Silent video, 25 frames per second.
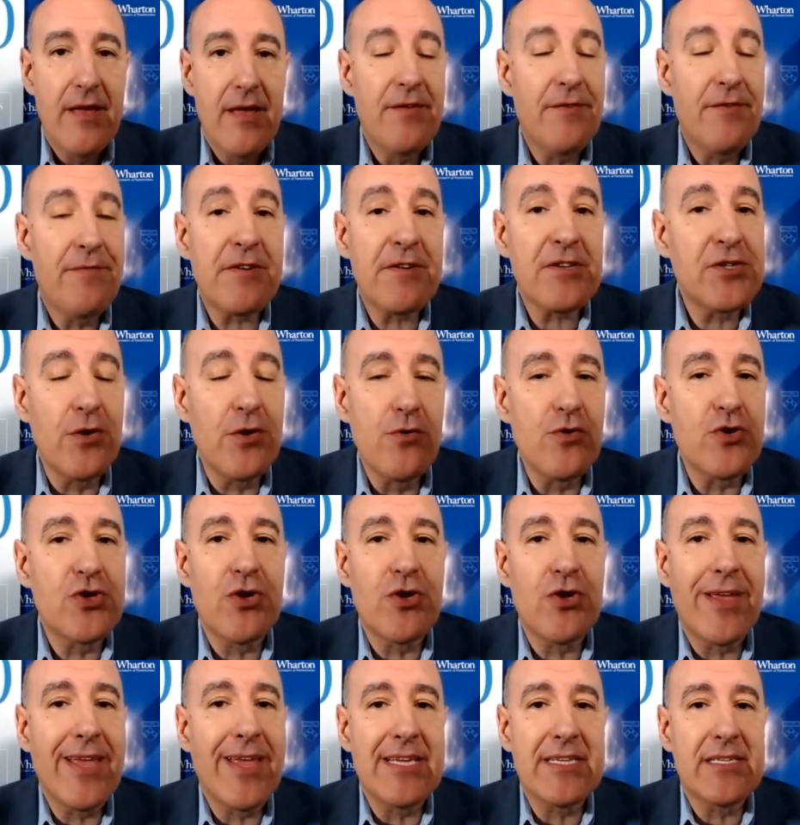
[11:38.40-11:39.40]
The first
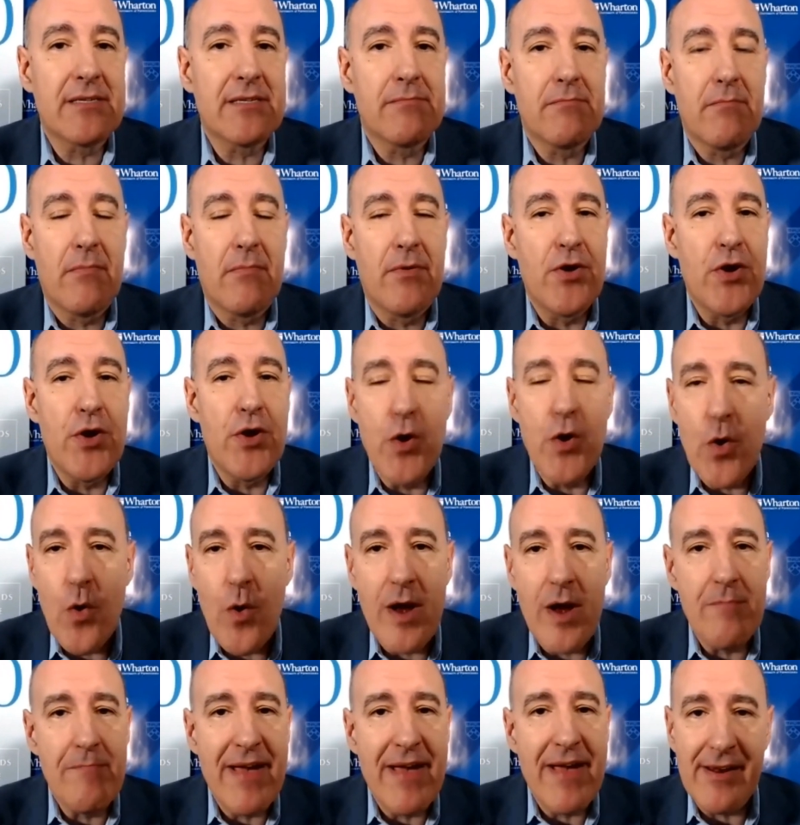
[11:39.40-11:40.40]
solution is
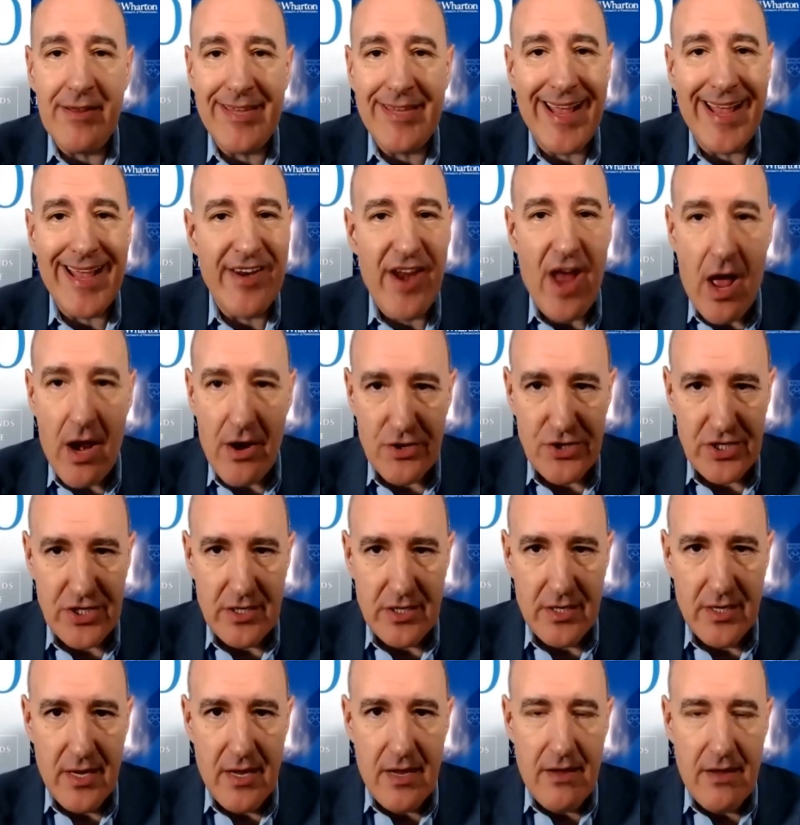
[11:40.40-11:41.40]
new and better
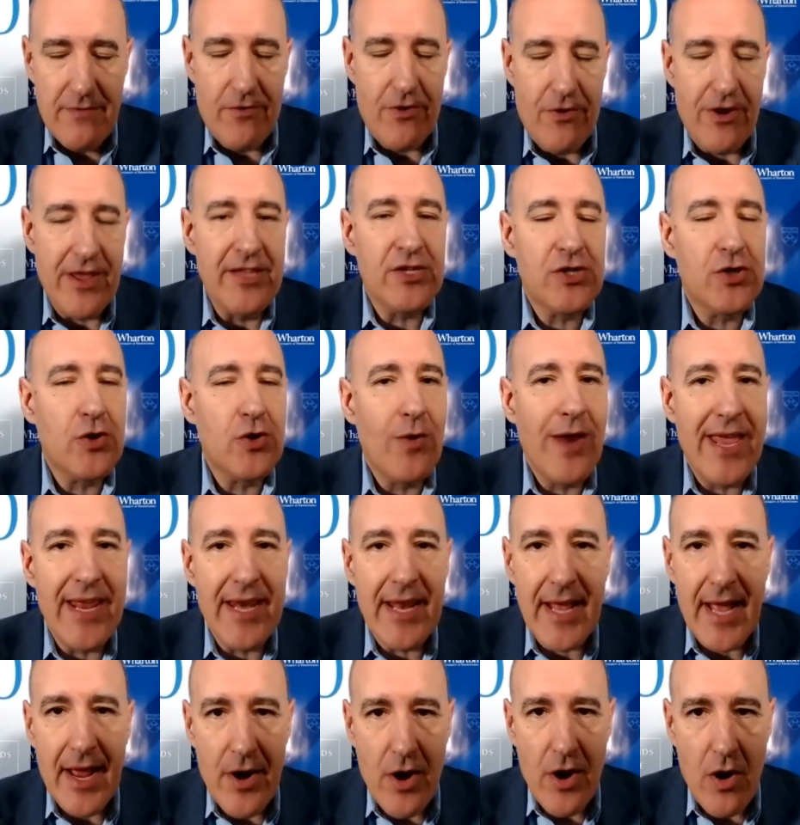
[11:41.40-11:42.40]
technology for
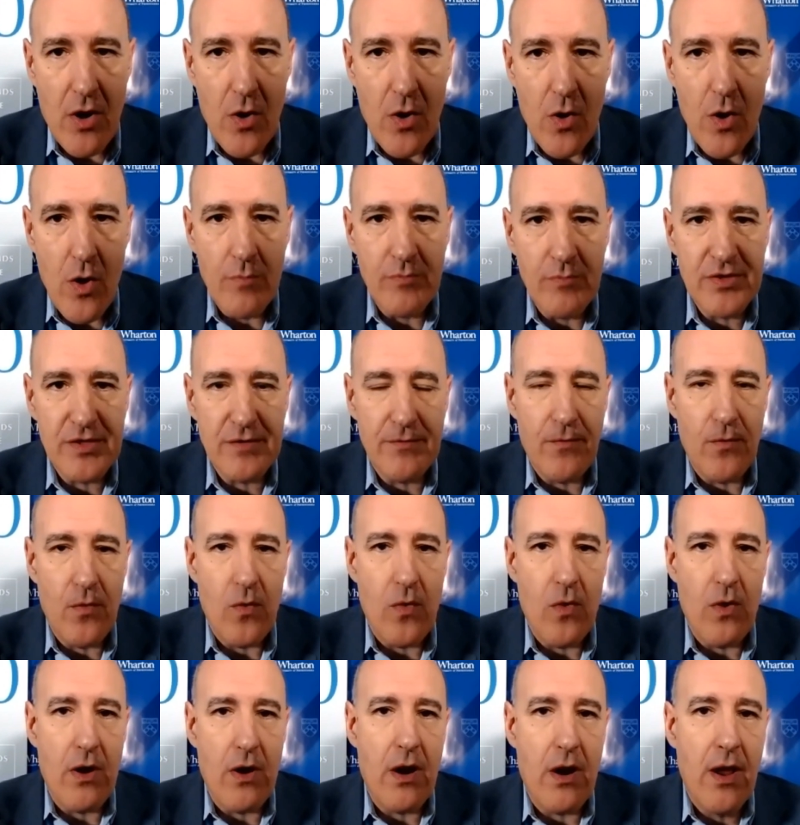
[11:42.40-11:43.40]
insulating our homes,
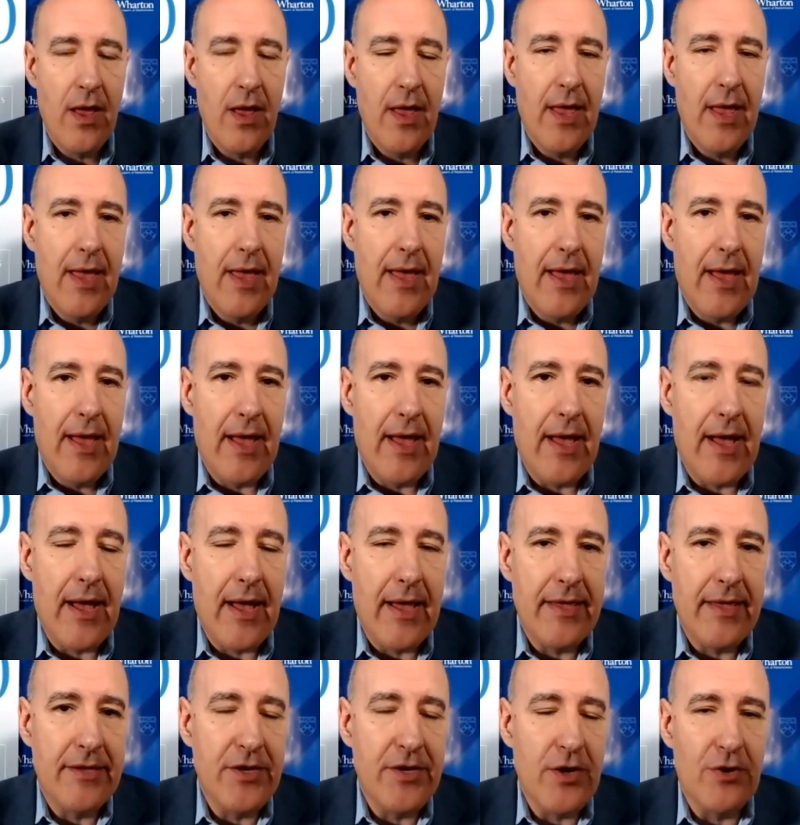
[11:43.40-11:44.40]
for
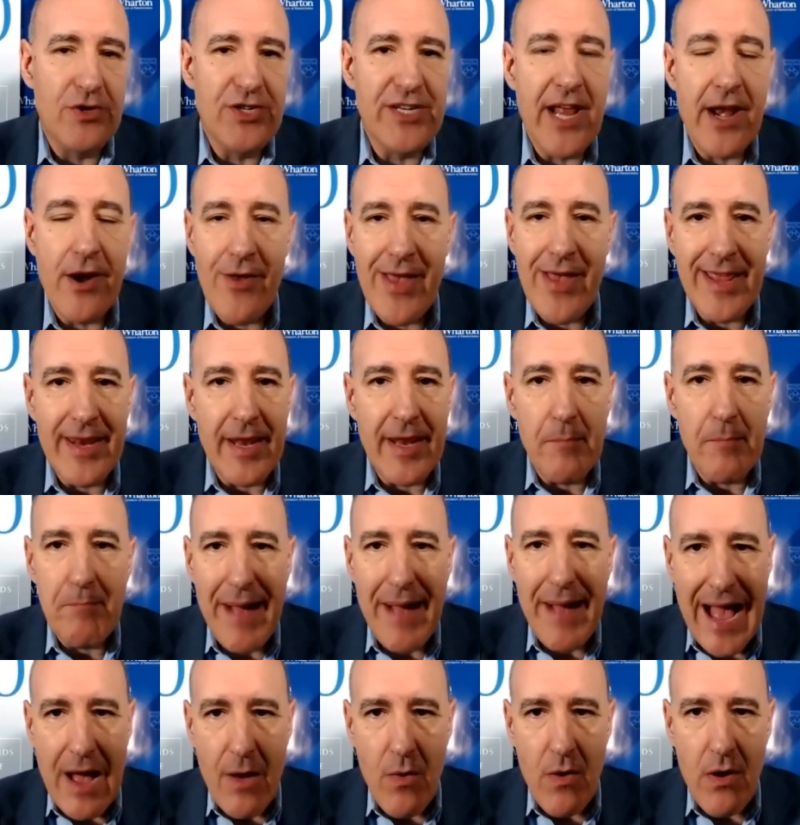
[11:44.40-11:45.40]
uh, you know, generating
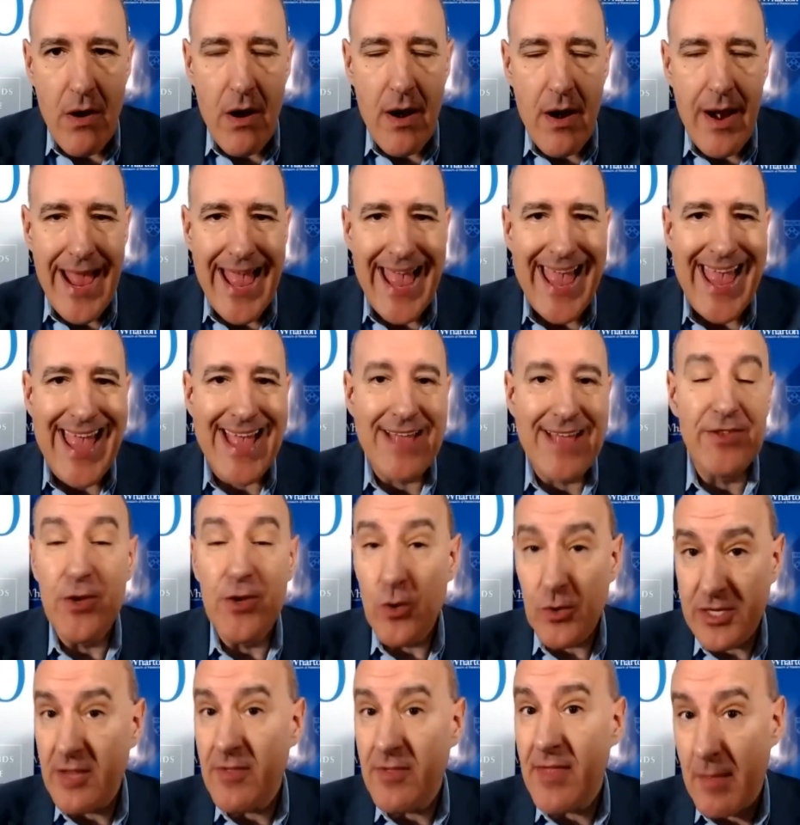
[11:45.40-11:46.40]
power and
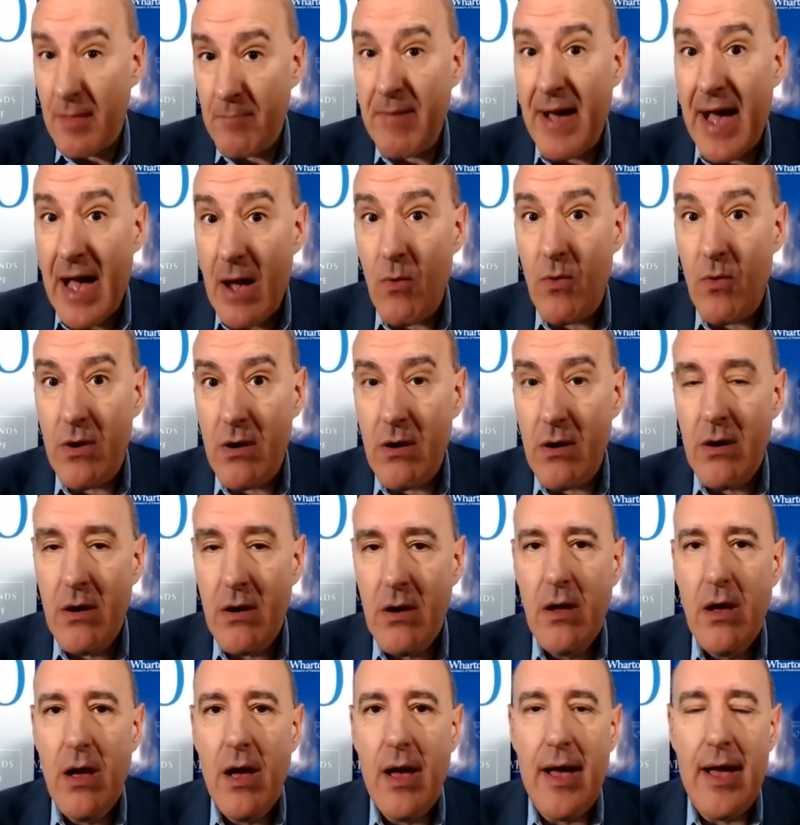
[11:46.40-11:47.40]
using that power,
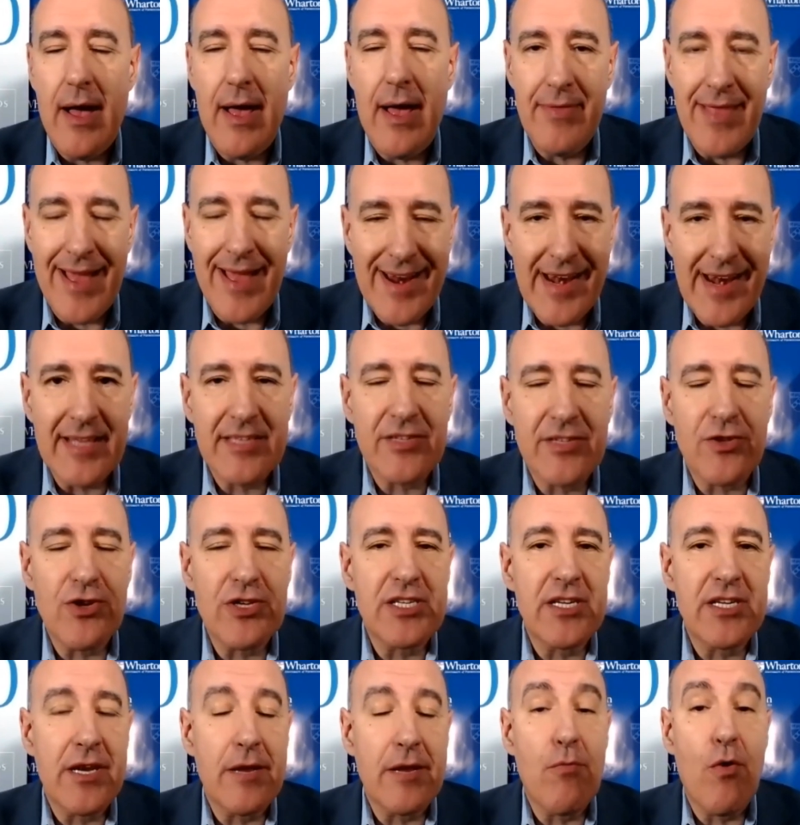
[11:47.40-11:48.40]
uh, that
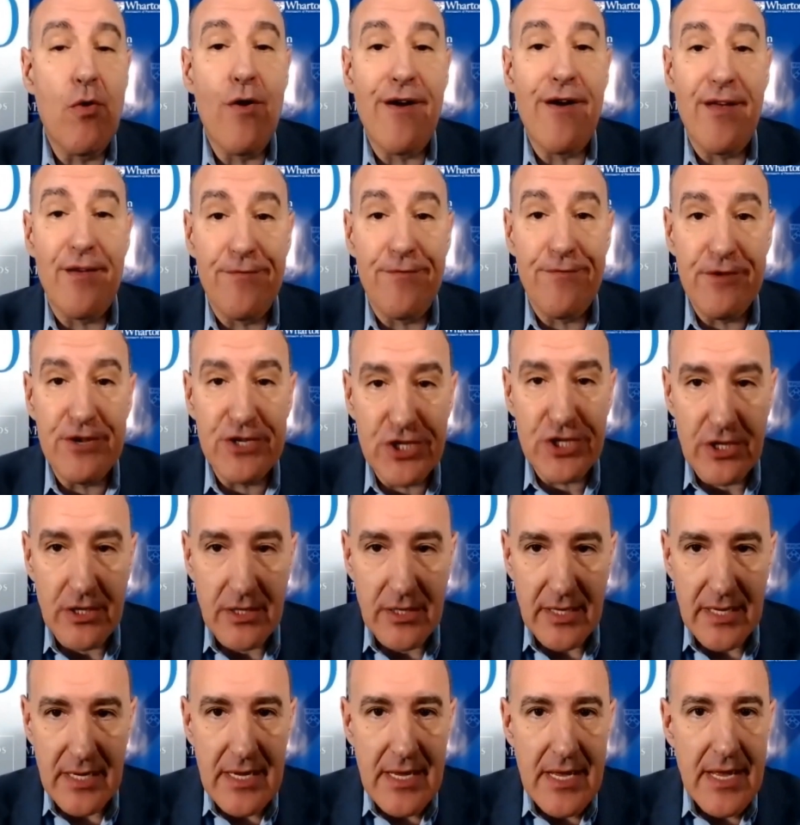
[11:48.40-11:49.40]
electricity more
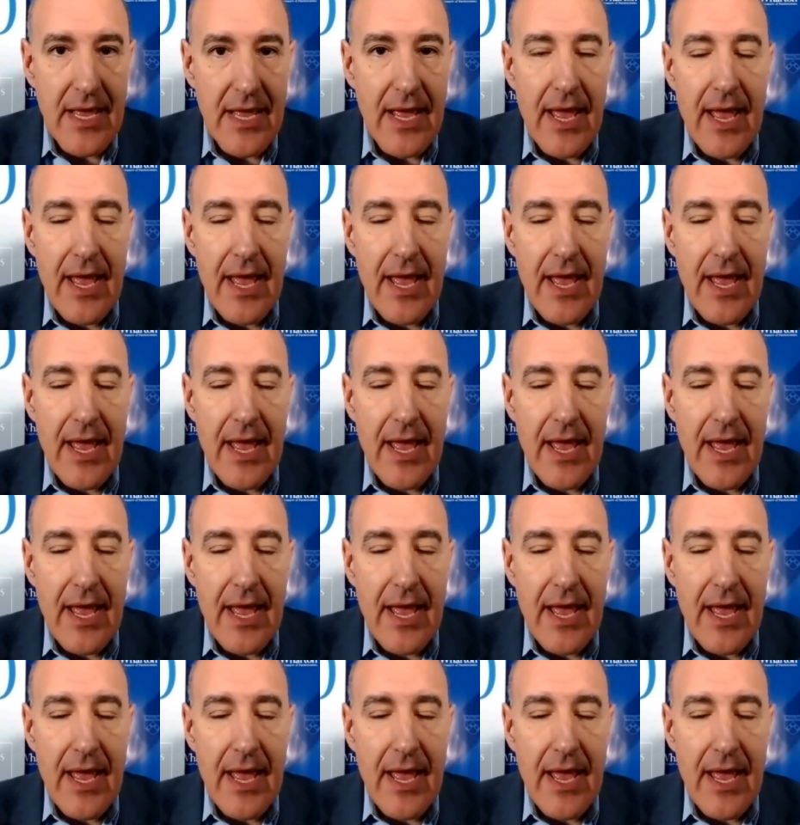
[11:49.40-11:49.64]
efficiently.